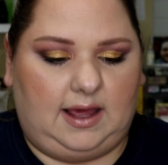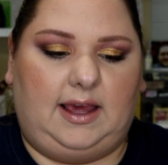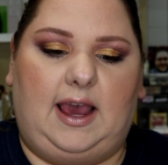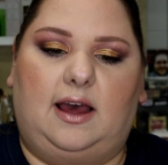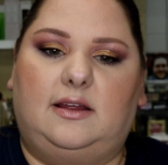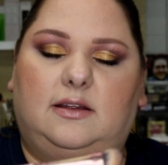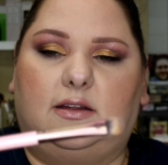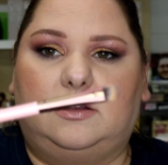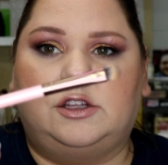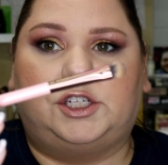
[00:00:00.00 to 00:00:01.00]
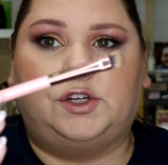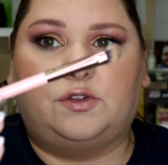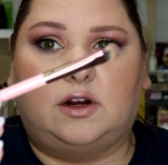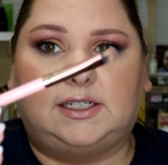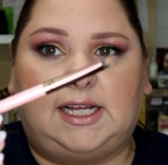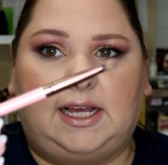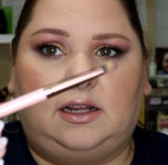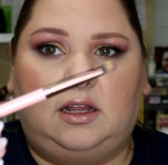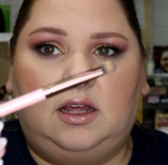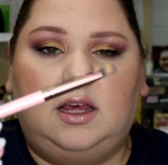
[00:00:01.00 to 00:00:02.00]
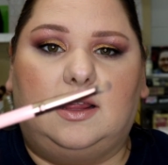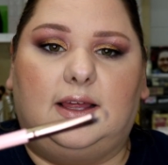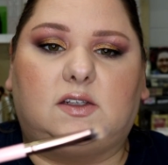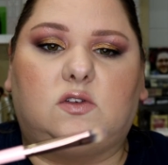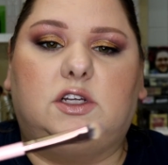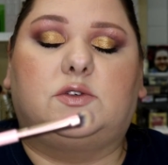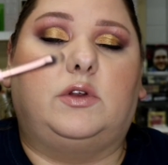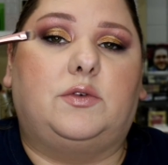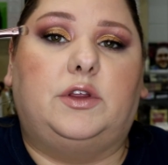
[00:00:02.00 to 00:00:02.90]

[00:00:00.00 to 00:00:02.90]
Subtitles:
Yeah, the 213. This one is really,